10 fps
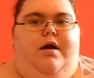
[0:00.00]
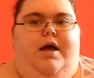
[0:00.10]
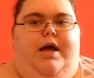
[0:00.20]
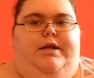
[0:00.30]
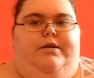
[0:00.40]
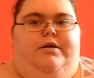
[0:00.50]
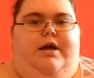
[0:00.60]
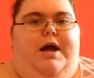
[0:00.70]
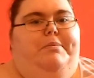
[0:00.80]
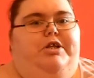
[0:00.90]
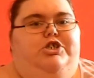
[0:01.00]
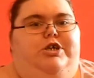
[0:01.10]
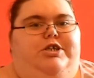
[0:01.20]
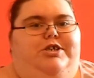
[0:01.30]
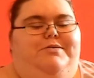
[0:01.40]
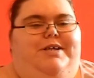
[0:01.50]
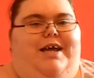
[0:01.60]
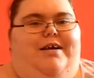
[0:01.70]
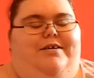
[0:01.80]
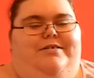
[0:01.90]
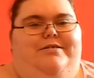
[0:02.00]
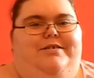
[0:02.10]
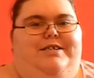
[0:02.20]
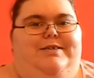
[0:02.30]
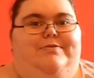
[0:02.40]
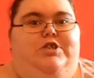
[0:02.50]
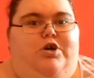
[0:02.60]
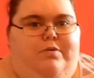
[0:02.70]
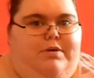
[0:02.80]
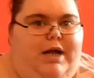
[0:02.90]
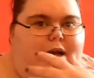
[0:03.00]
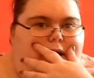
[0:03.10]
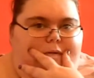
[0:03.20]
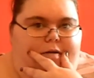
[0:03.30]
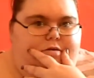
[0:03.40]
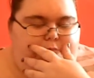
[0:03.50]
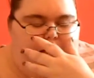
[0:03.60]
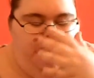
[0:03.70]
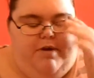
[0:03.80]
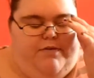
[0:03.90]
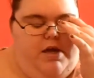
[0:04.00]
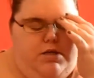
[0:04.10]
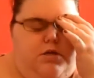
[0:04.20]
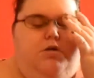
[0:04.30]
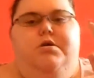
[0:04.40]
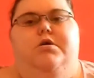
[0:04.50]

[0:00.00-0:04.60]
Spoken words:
and I'm enjoying doing it, even though I never have a smile on my face.